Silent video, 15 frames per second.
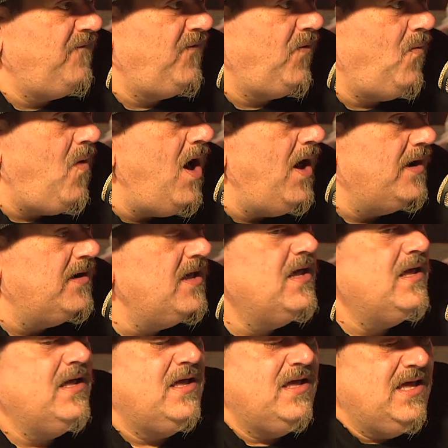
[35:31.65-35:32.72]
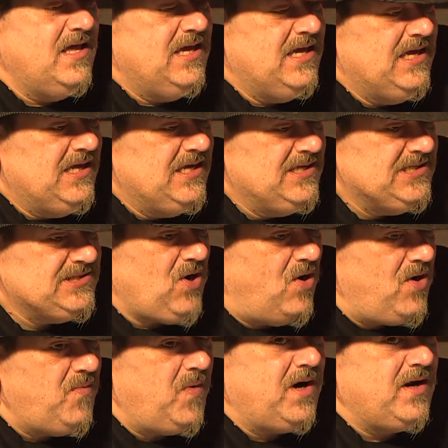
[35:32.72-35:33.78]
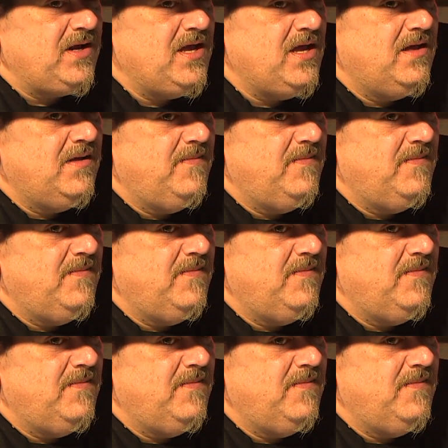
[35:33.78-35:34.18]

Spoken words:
For one, his artwork.